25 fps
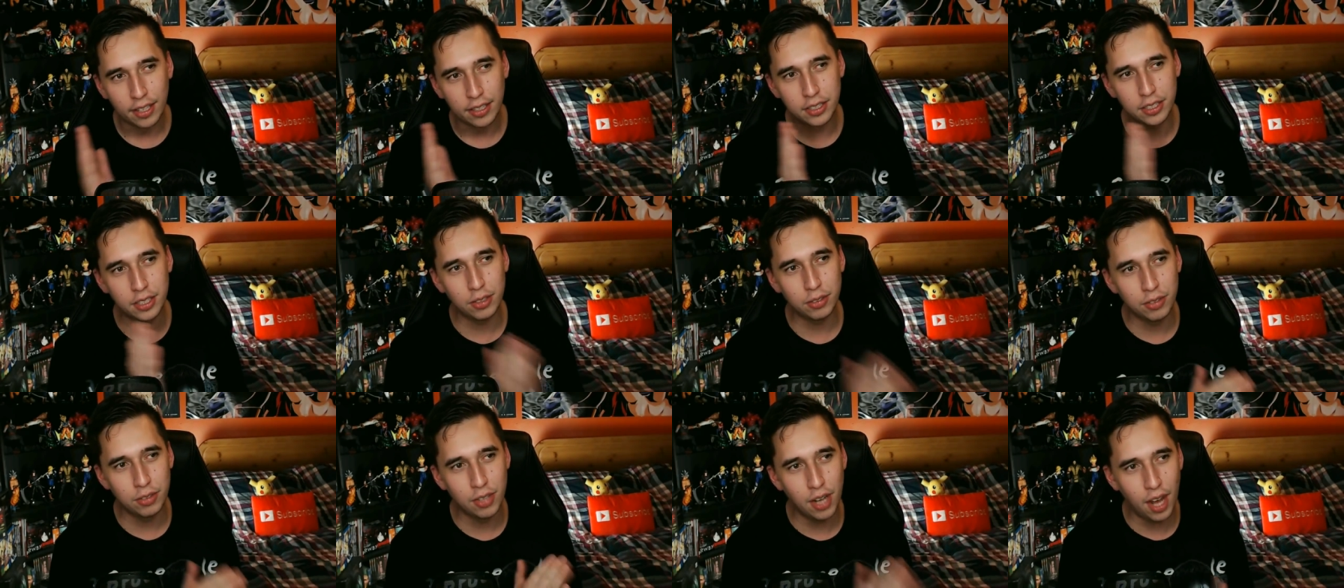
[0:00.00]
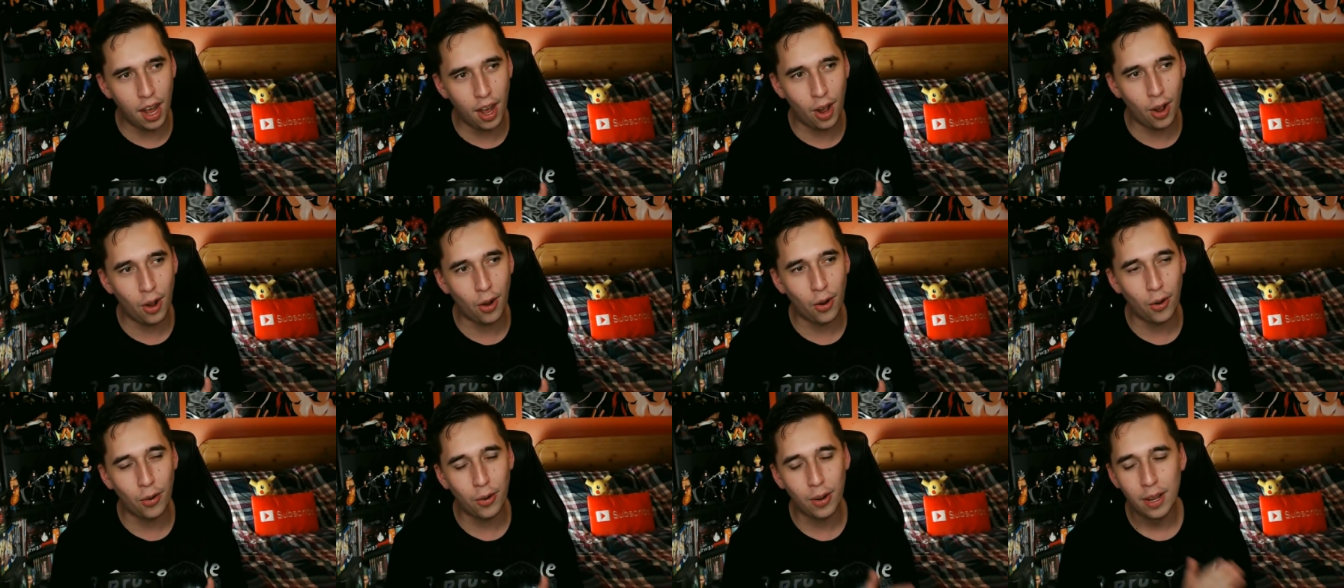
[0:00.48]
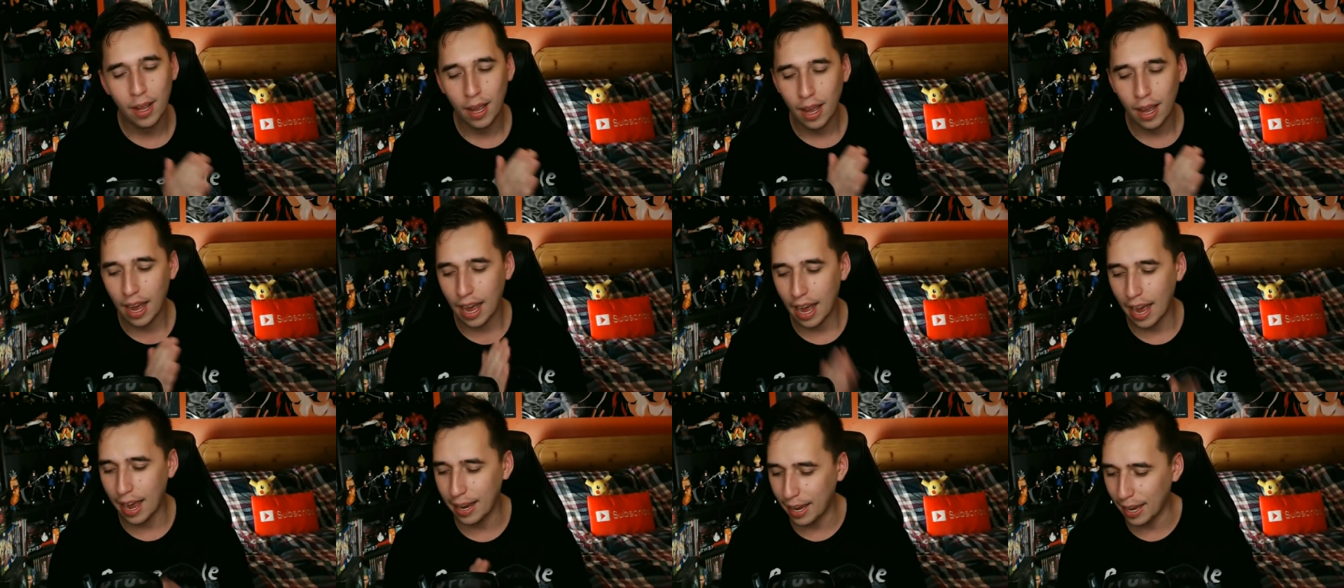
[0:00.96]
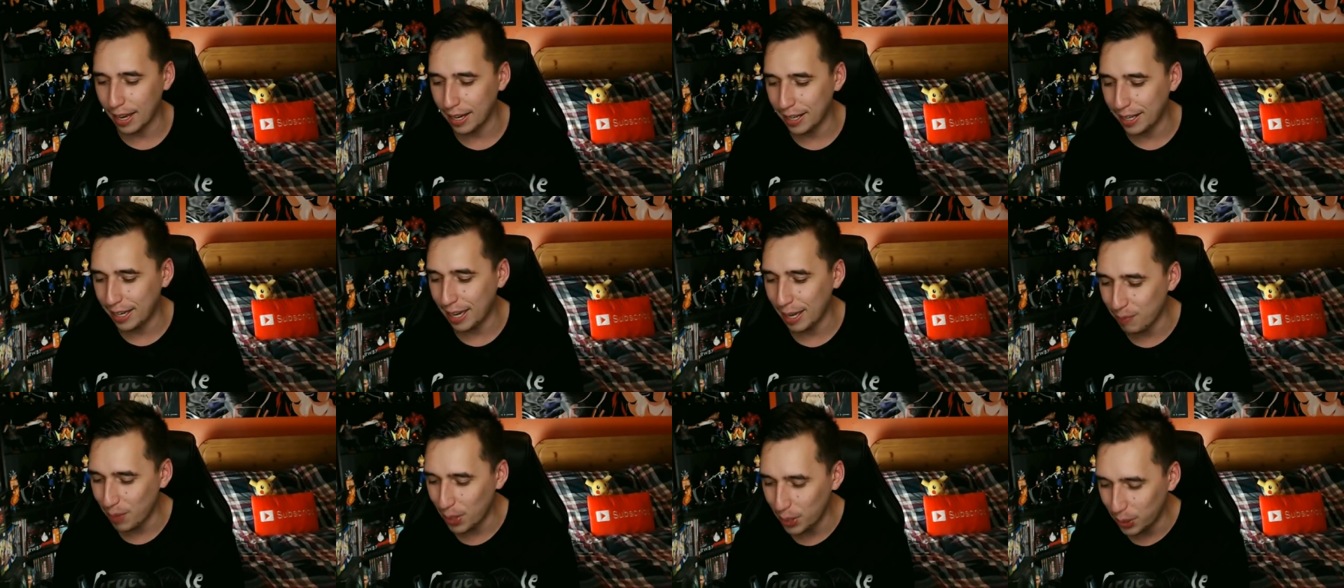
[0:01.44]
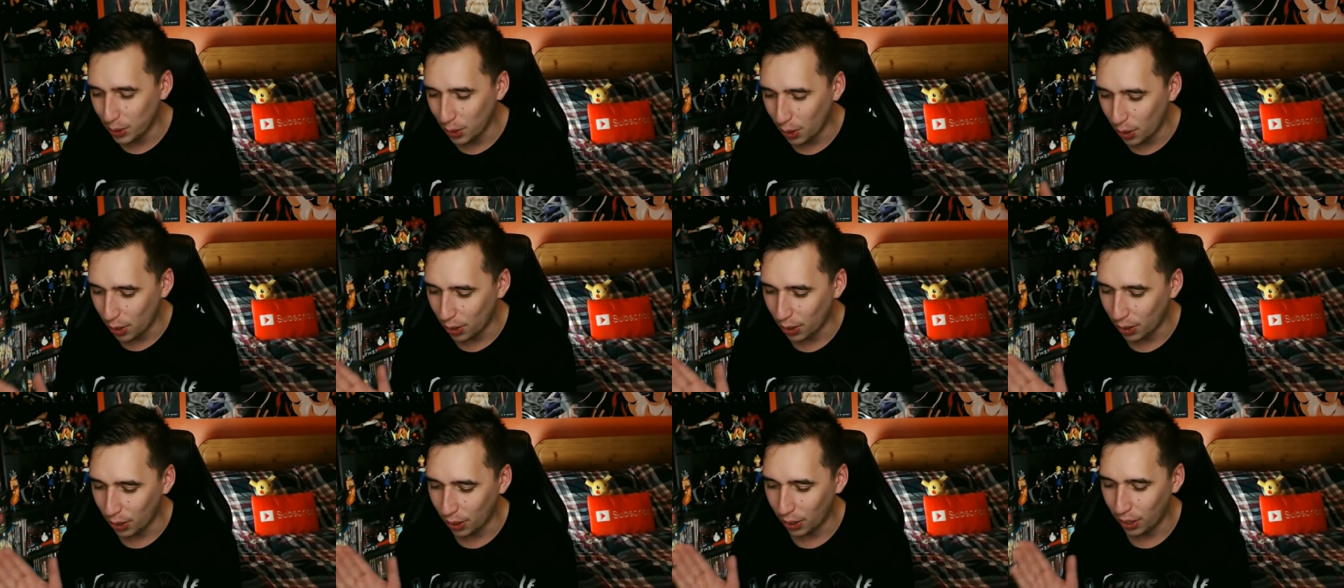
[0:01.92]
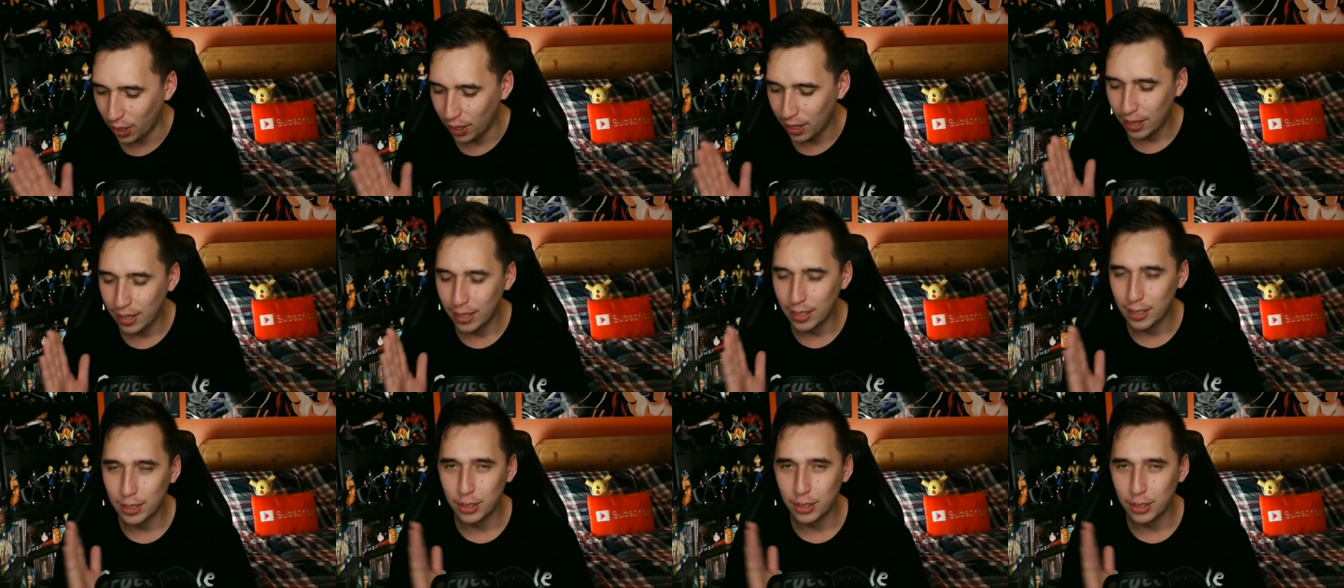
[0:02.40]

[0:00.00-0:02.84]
you know I gotta get my girl